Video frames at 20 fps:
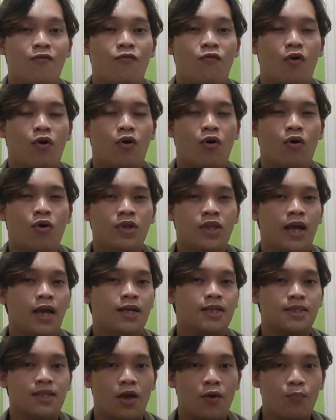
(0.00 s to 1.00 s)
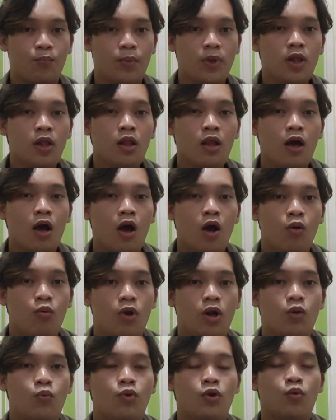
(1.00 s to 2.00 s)
For the example,
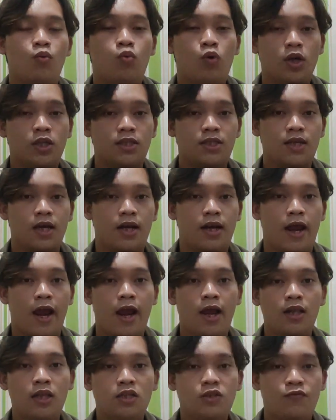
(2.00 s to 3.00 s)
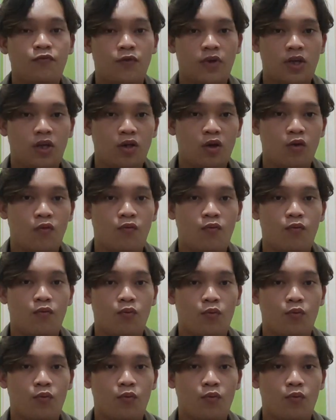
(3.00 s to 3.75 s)
when we watch an English video